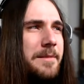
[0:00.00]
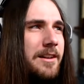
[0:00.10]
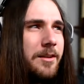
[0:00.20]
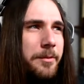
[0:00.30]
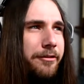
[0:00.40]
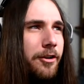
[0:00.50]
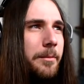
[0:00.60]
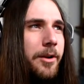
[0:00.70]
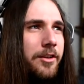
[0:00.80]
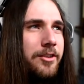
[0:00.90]
minutes before a
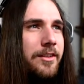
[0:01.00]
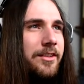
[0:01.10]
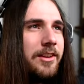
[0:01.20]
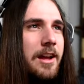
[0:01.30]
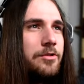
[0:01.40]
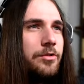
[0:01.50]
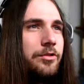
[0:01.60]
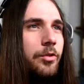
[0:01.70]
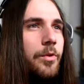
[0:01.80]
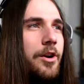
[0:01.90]
person is scheduled
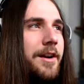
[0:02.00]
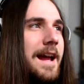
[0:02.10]
to work